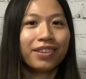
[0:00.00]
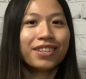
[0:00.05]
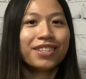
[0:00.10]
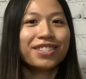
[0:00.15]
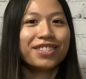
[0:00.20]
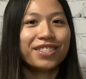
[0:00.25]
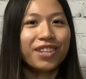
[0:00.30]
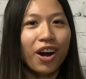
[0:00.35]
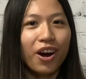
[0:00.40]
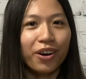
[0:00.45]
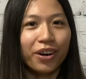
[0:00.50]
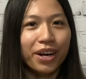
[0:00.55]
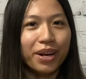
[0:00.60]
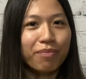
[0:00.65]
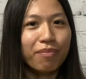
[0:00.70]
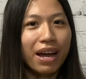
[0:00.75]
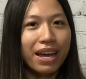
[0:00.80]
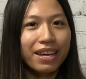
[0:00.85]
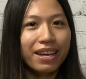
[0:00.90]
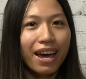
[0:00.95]
Sorry,
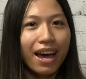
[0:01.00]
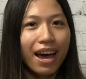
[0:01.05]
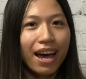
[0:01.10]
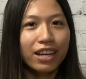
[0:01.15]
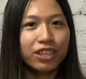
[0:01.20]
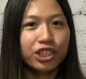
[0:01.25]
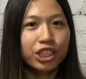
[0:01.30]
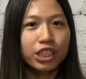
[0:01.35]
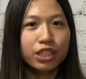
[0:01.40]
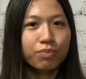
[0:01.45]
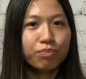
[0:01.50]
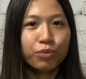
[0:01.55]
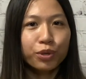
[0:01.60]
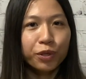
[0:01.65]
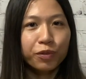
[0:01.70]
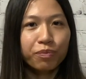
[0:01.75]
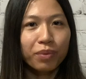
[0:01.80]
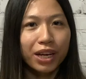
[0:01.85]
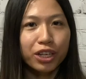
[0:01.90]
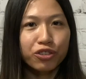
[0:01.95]
my cat just
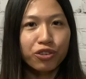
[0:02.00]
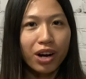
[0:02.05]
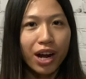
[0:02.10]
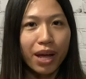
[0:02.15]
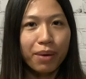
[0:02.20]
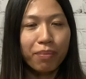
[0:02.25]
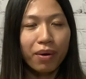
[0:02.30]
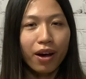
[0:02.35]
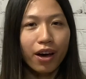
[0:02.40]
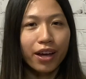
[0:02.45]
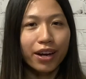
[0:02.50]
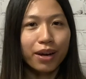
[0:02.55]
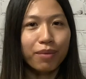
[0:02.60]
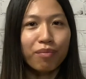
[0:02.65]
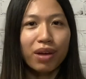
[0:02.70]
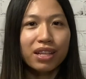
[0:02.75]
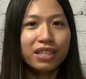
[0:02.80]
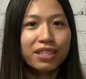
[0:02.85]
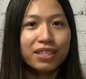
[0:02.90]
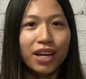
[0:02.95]
moved my tripod and
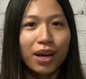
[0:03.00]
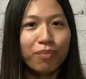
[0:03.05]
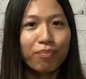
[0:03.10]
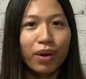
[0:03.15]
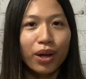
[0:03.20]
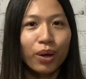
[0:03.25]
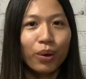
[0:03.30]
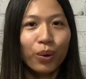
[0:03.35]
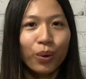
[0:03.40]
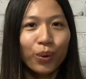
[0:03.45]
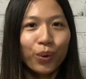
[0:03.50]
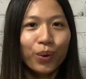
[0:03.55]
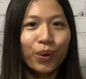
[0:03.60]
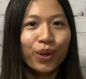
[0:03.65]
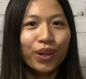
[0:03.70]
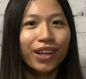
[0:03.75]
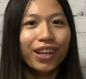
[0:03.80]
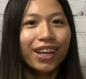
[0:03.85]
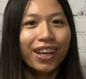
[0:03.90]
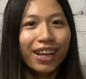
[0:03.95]
messed up my
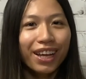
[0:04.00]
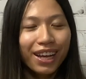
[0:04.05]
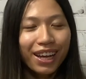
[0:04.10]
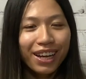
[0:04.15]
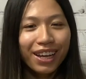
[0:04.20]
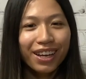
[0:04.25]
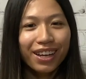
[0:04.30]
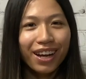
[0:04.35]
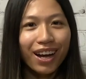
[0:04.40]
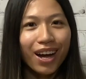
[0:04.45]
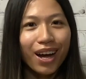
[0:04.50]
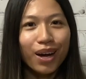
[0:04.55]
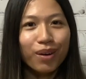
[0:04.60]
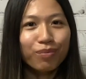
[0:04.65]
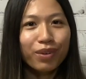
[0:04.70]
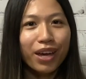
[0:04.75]
whole um,